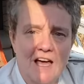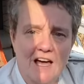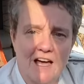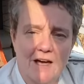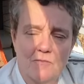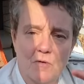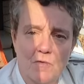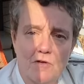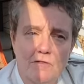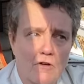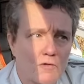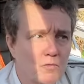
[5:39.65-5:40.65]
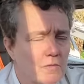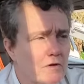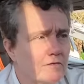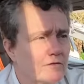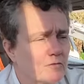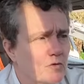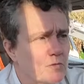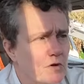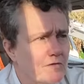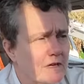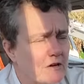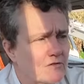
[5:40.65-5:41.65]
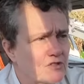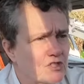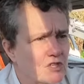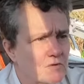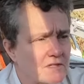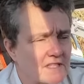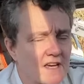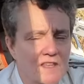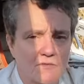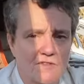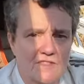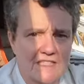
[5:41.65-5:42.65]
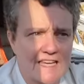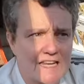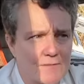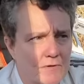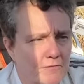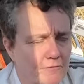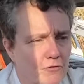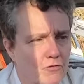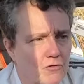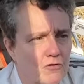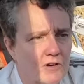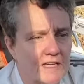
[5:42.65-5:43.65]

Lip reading: We're moving on. We're moving on to a site that we've stayed at before.